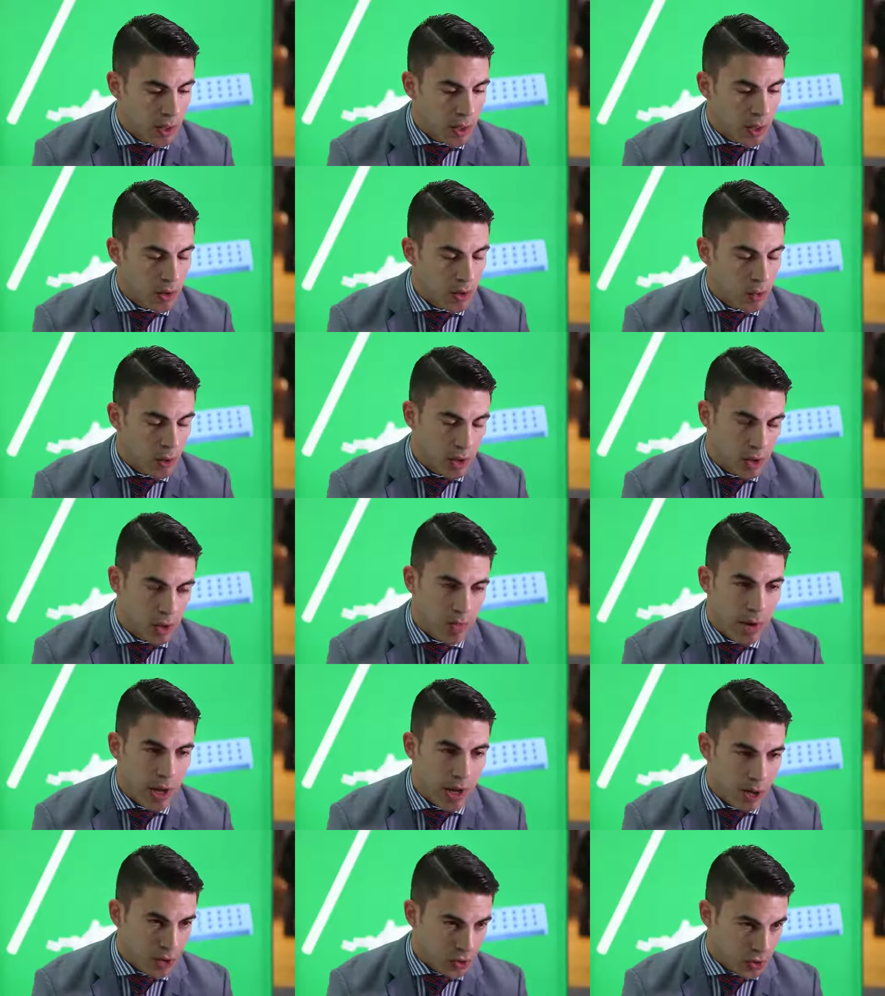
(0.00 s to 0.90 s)
In order to
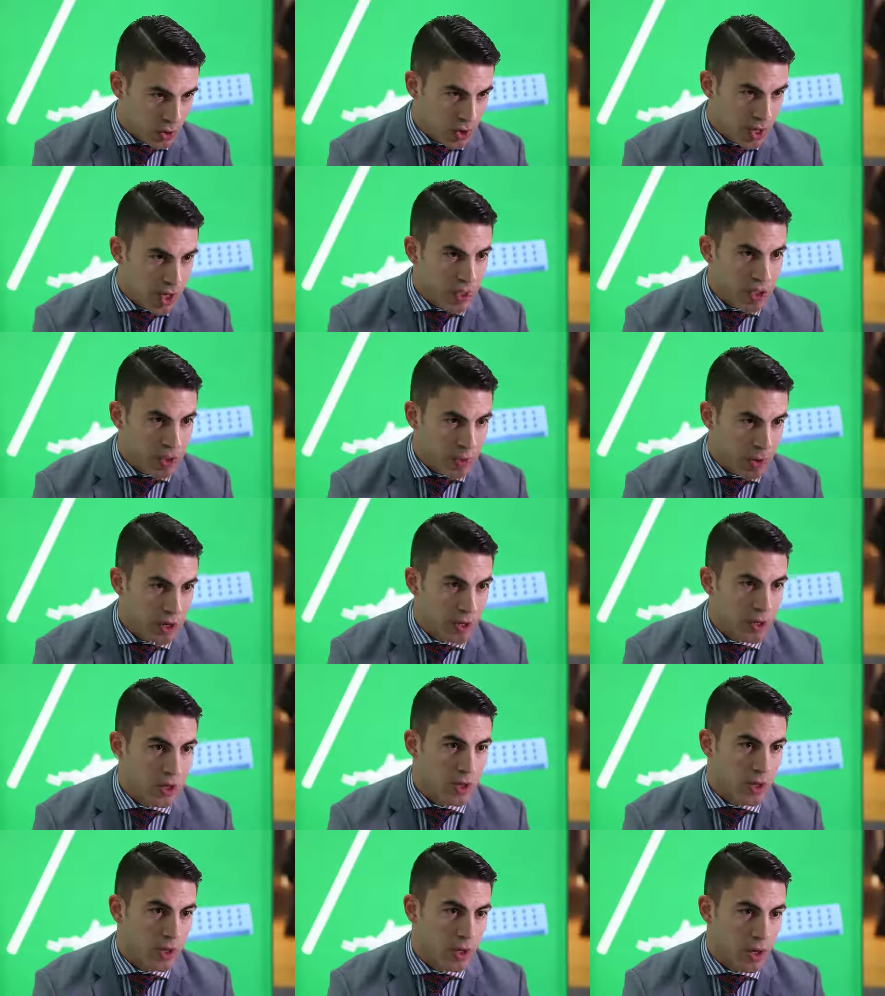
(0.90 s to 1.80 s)
manage the dead
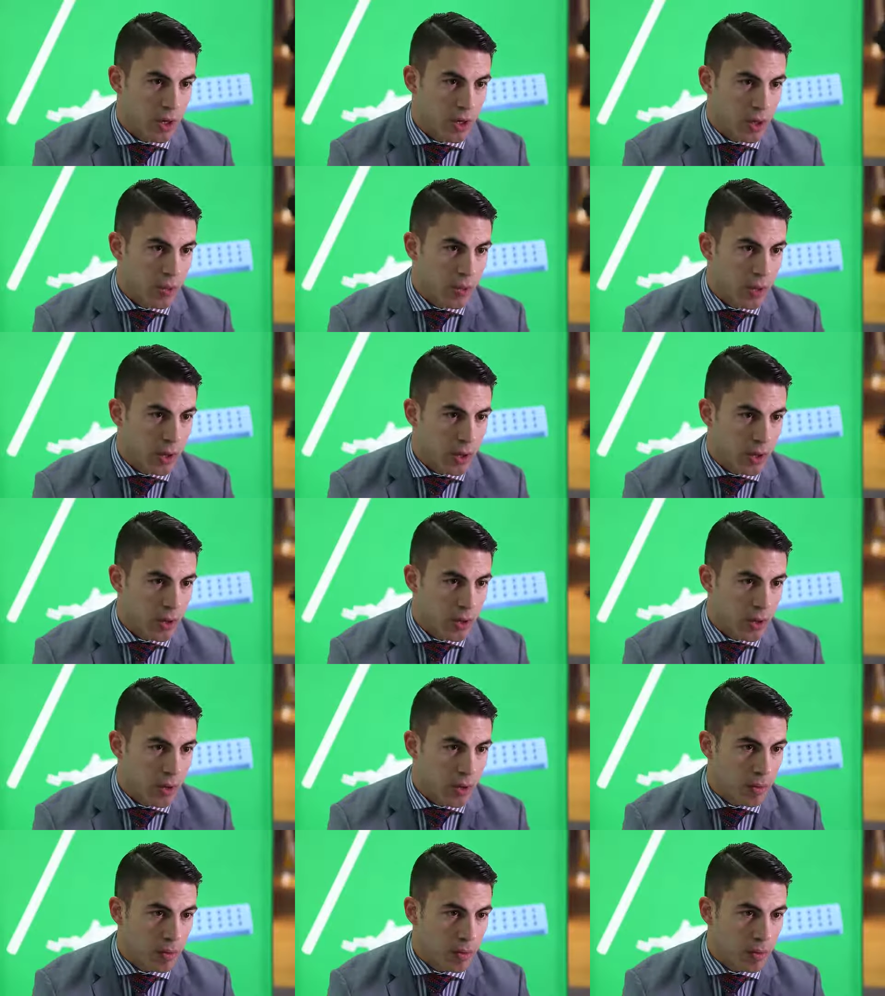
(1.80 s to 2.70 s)
space,
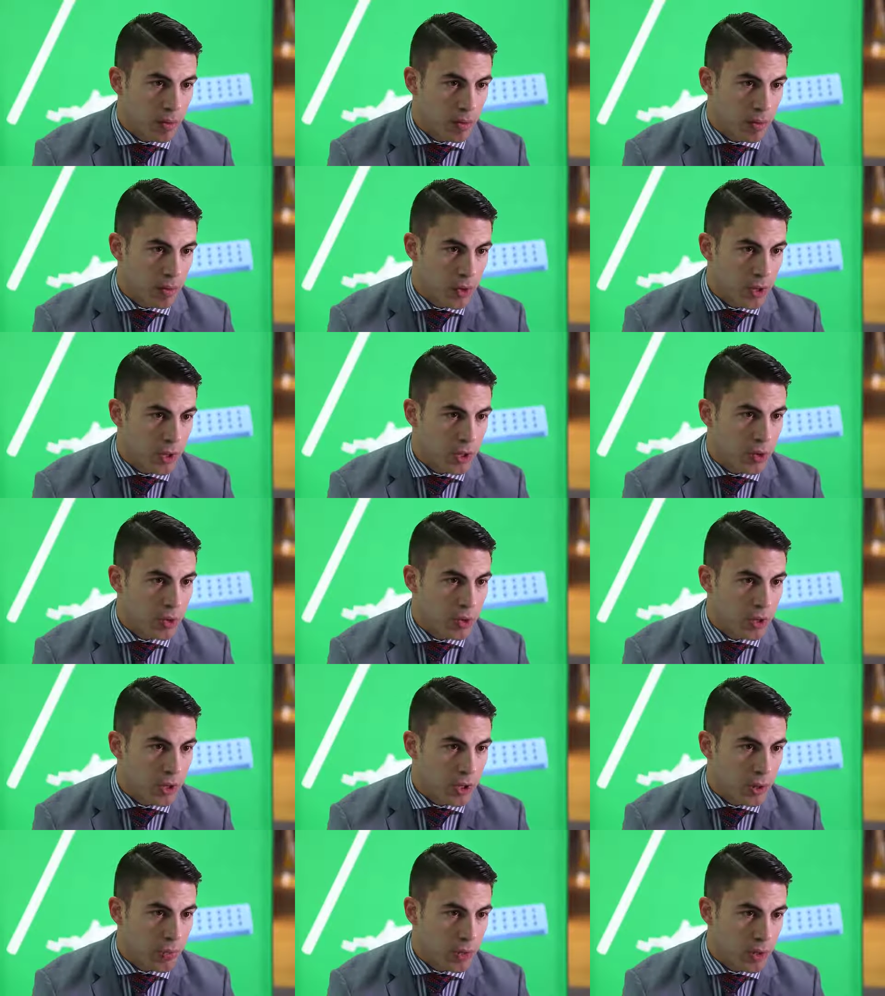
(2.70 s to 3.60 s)
we used
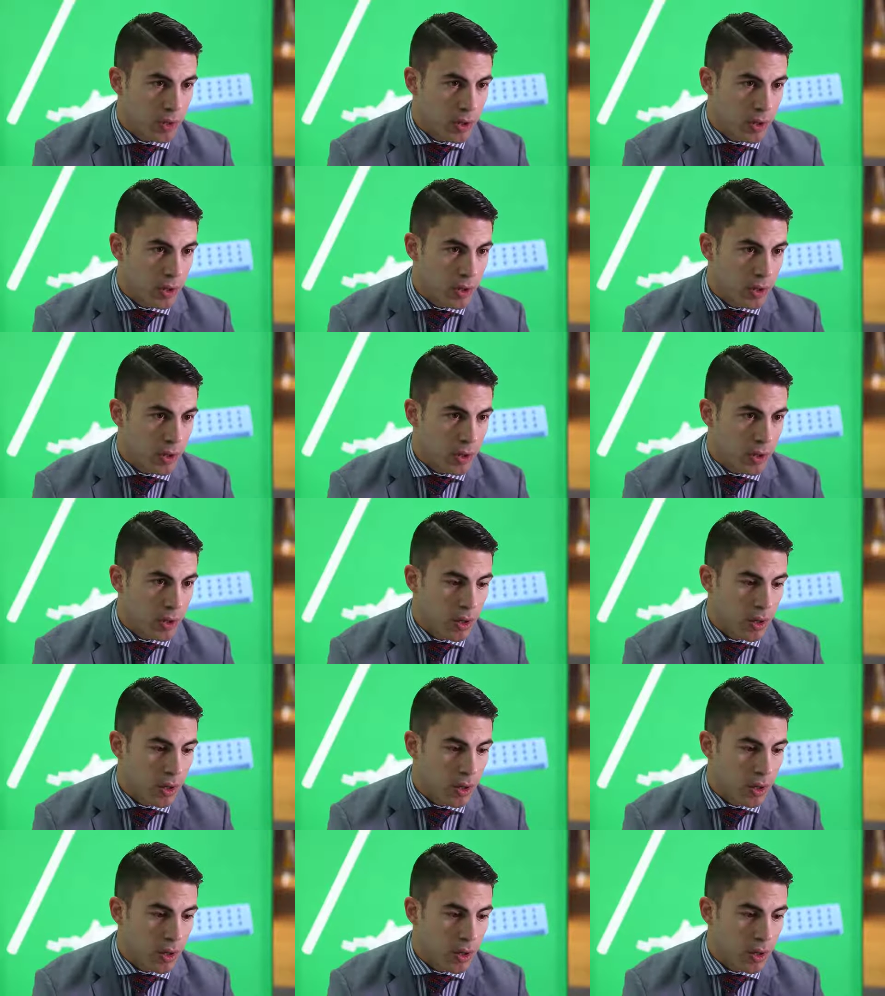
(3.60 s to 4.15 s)
some of the